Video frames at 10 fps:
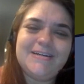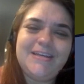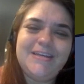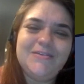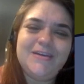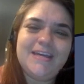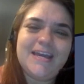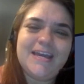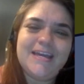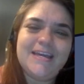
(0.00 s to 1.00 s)
you
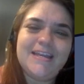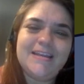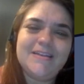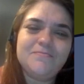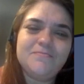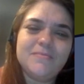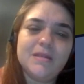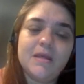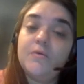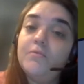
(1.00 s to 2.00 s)
can
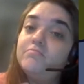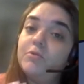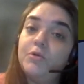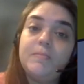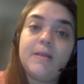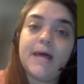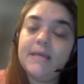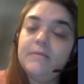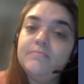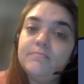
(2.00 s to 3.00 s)

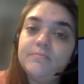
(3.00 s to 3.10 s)
reply